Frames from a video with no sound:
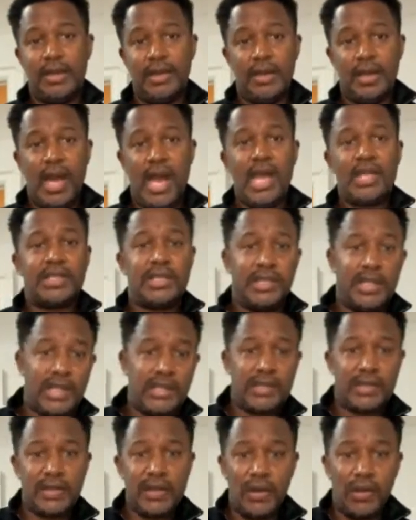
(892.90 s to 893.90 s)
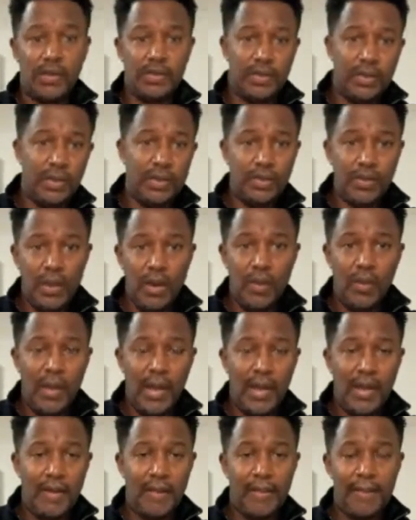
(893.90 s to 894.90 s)
I should let this old dude know
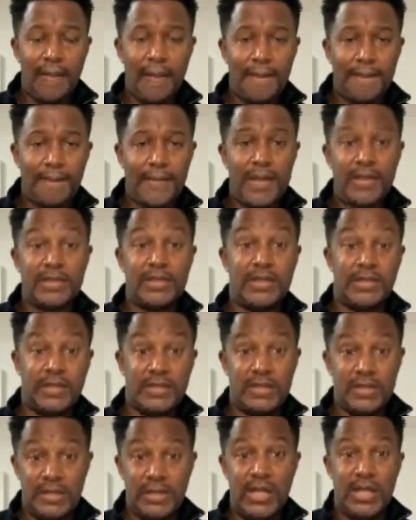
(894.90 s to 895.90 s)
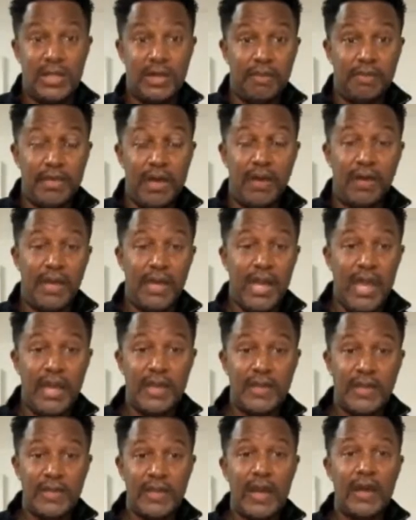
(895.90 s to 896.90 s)
I should let him know he
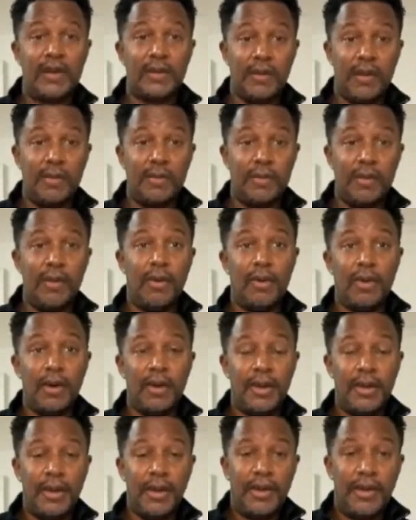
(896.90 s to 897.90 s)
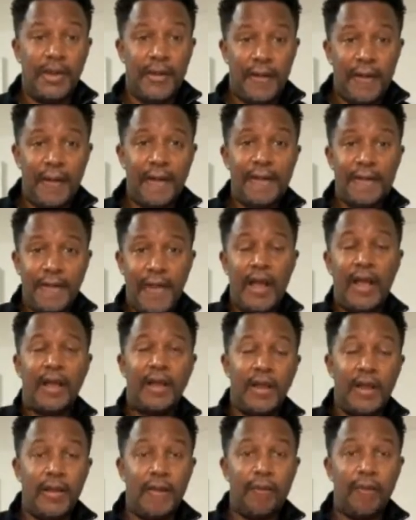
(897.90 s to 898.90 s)
ain't young no more, and tell
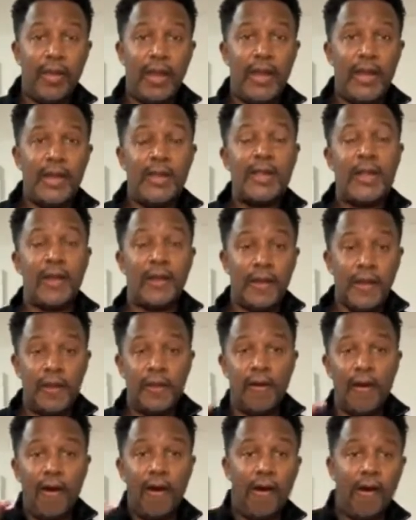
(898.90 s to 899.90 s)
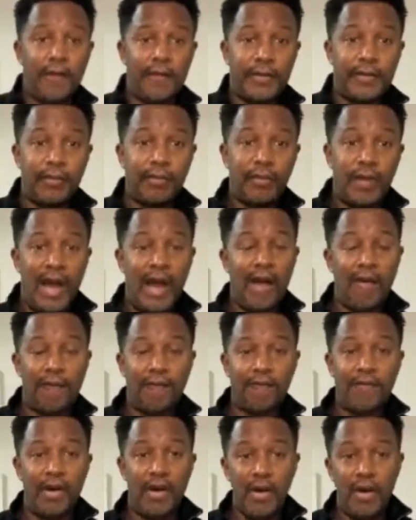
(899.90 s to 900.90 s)
him where he can get off and how
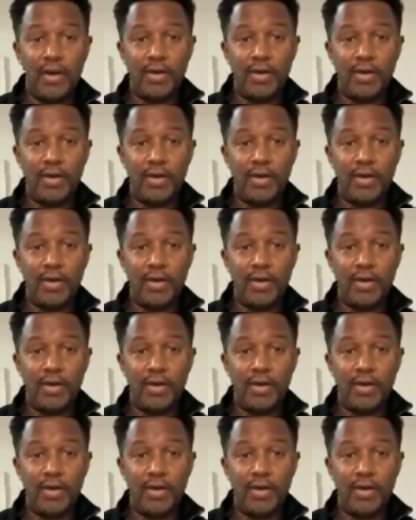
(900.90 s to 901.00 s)
far,